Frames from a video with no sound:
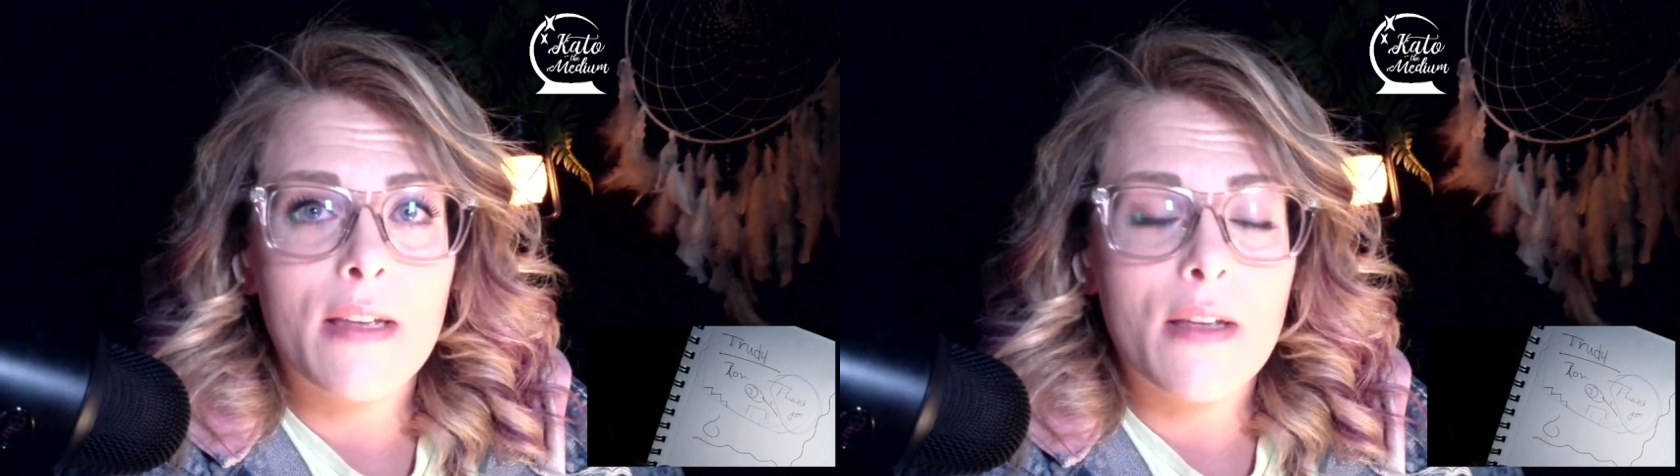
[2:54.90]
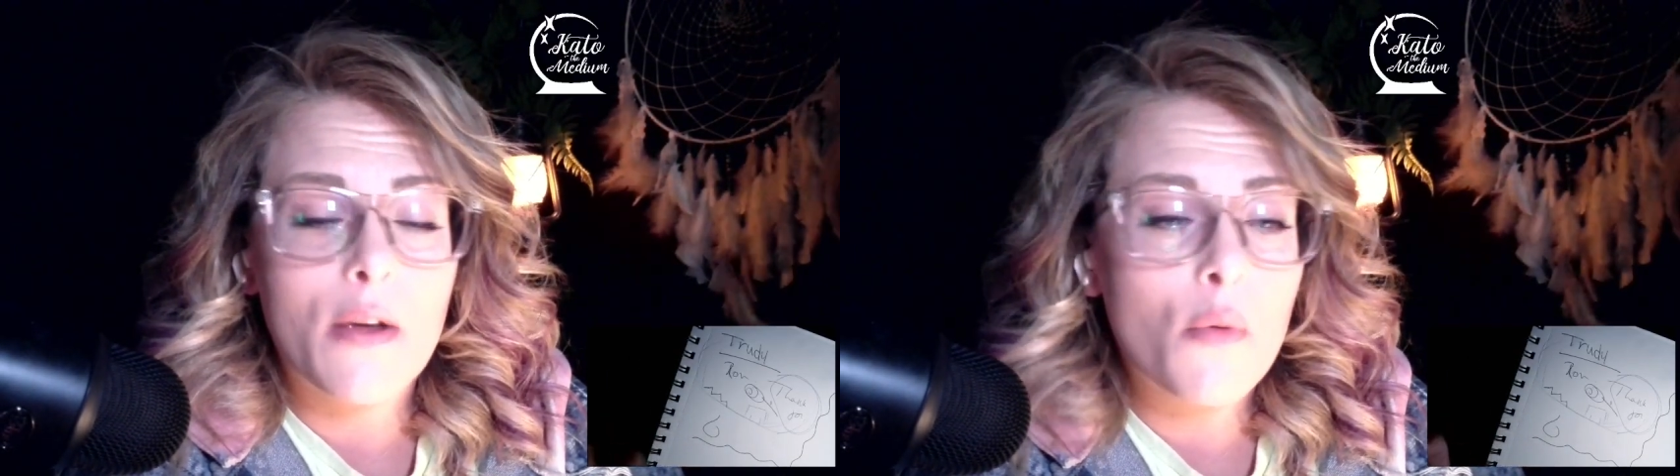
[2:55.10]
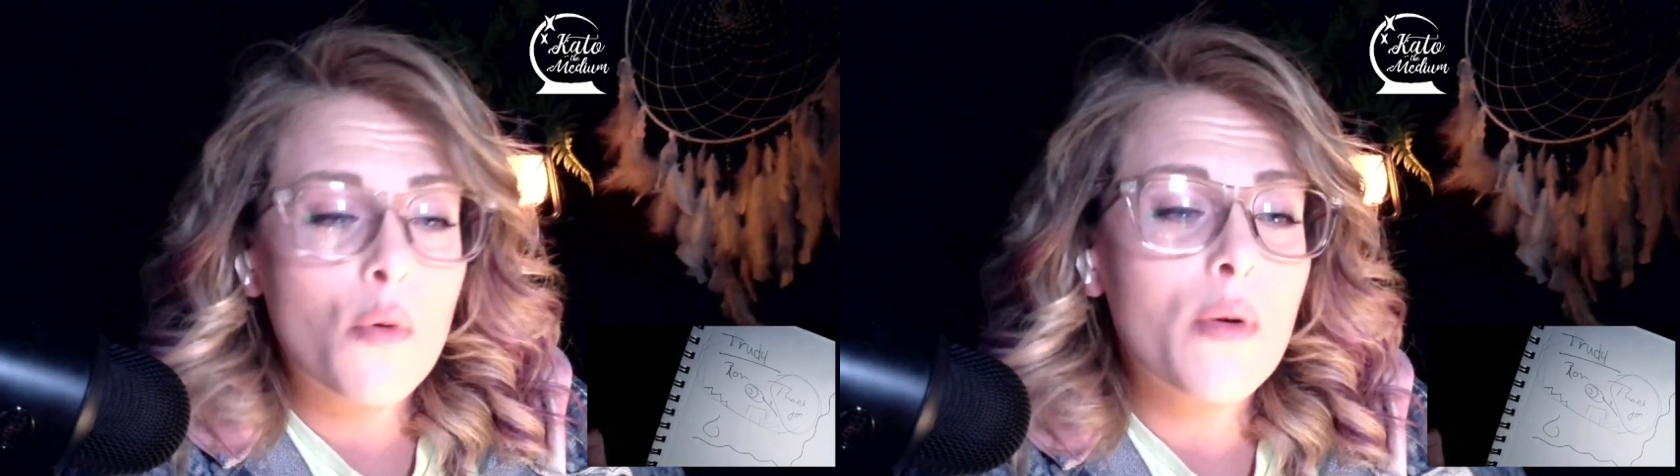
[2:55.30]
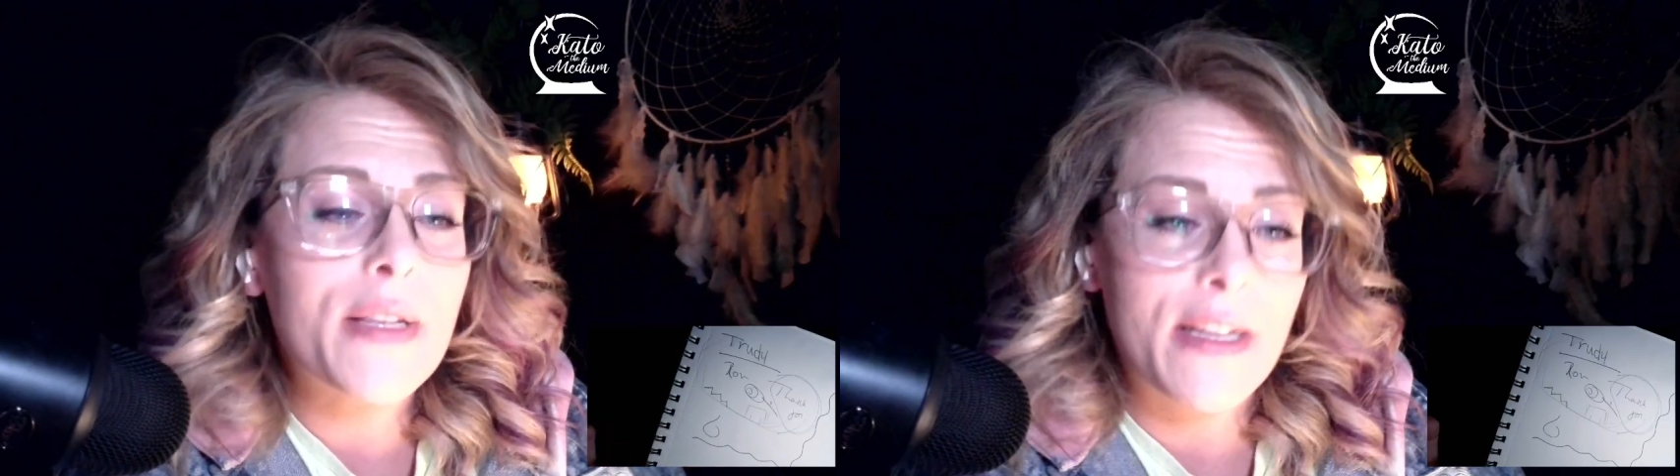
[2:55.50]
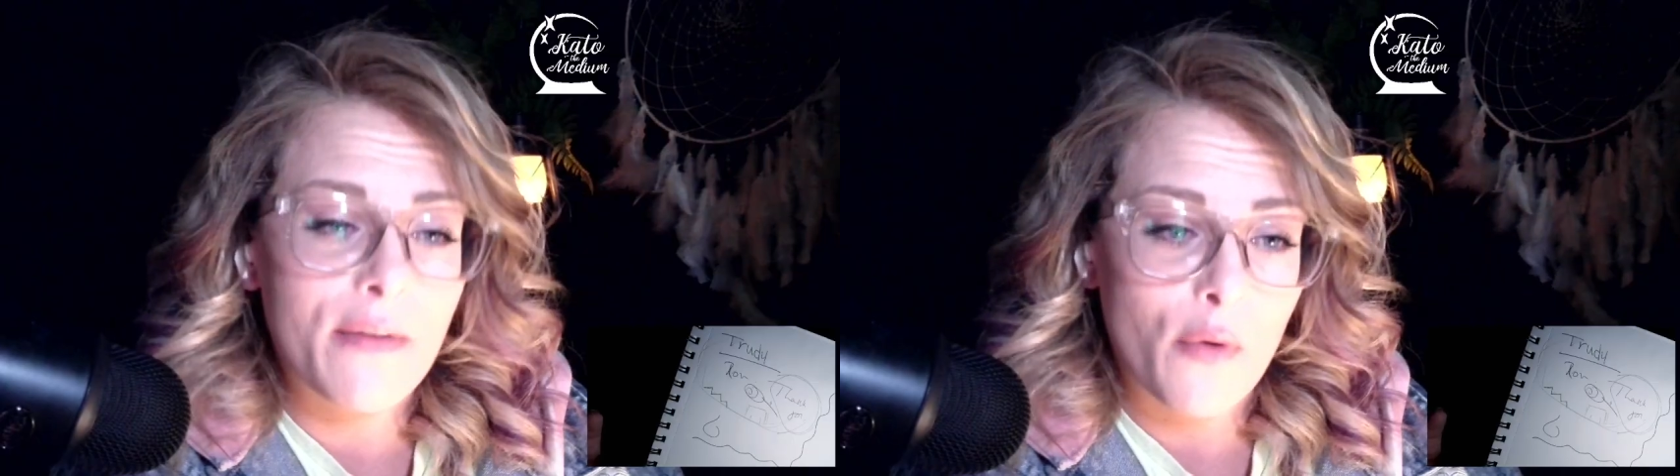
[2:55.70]
who
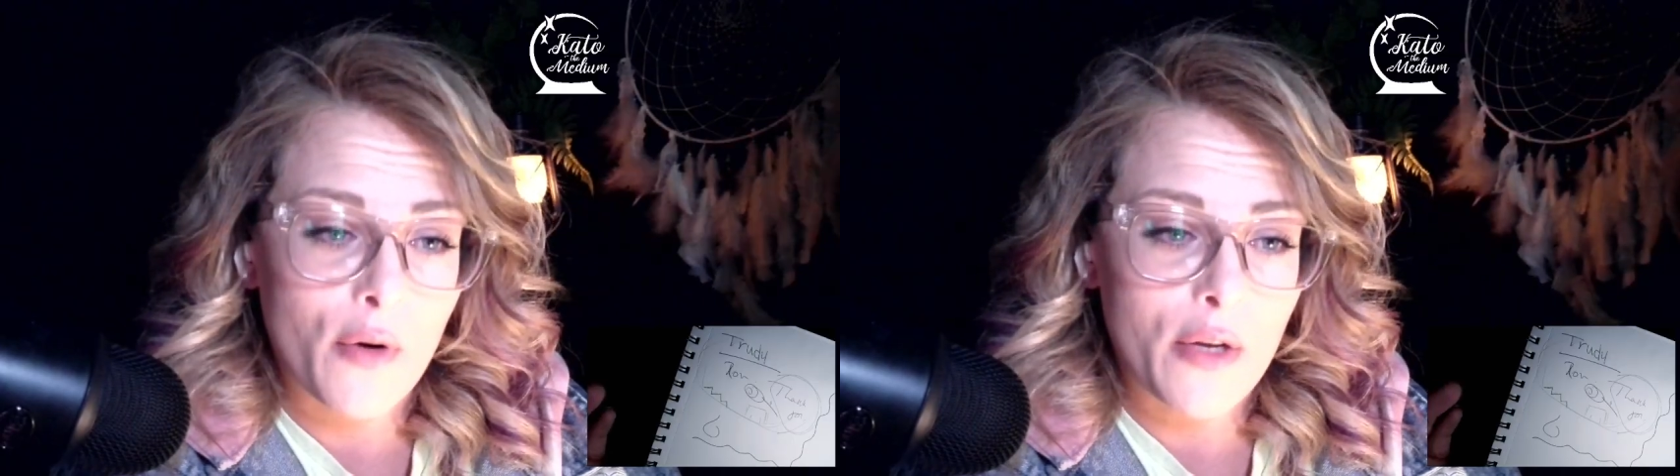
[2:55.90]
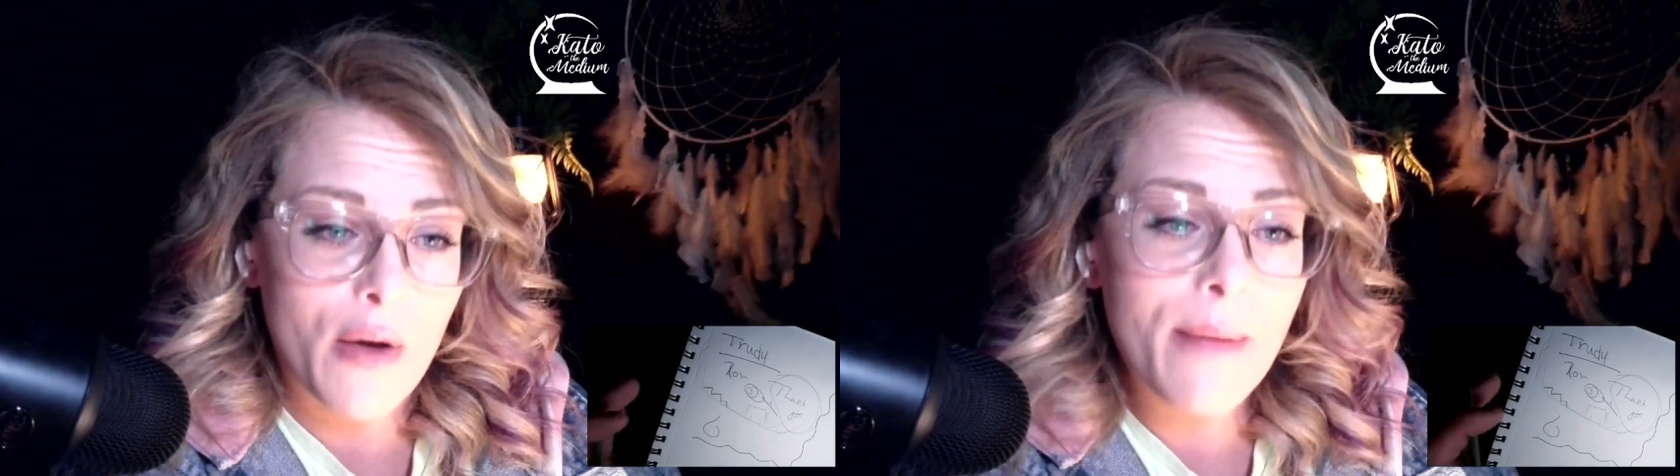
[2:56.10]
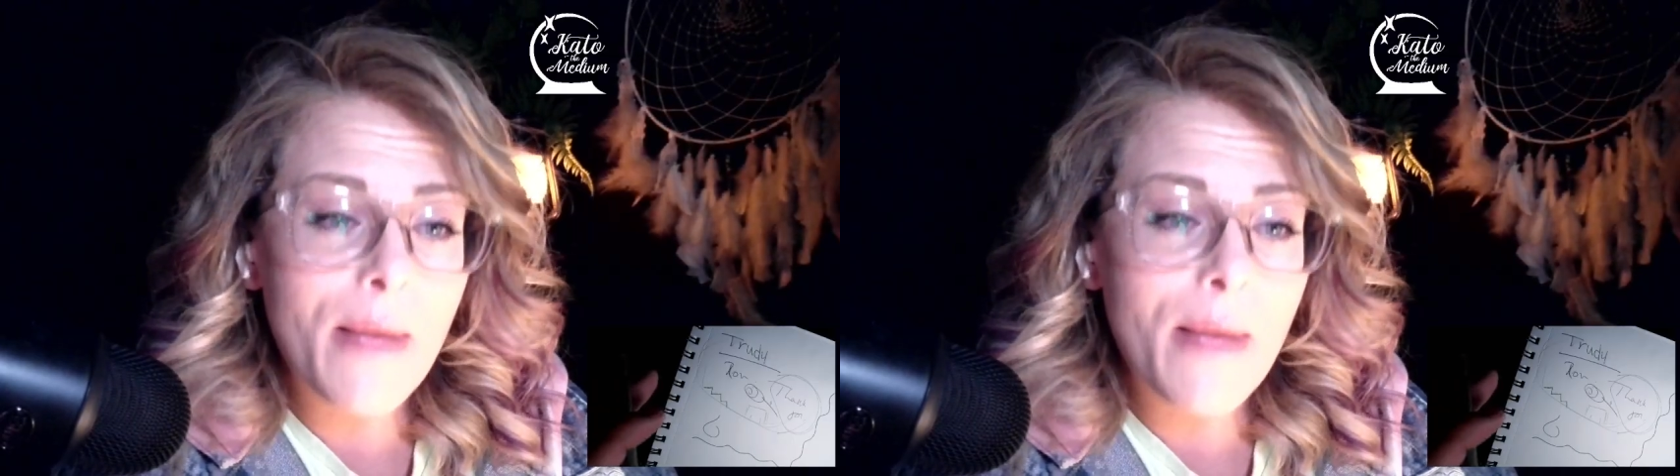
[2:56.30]
is he for you?